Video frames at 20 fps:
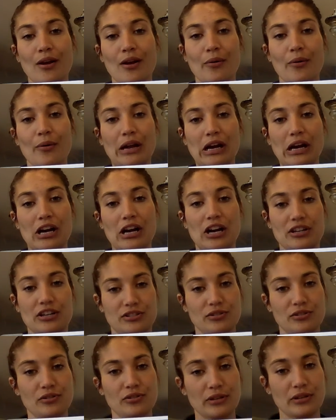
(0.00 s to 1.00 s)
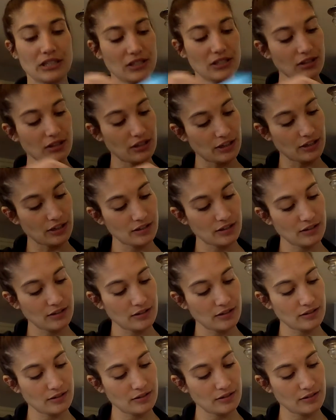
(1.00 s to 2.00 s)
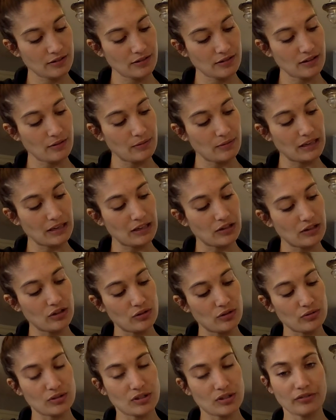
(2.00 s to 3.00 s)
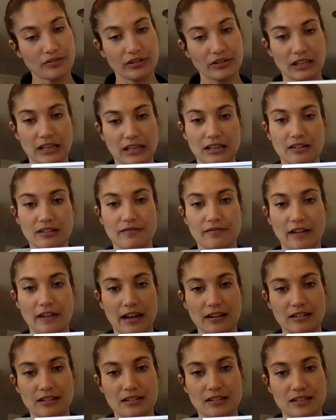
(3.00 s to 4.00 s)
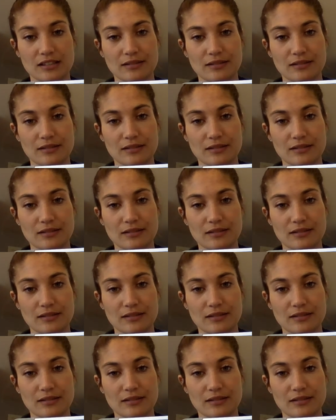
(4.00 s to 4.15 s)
We are also going to learn that we can use our related facts.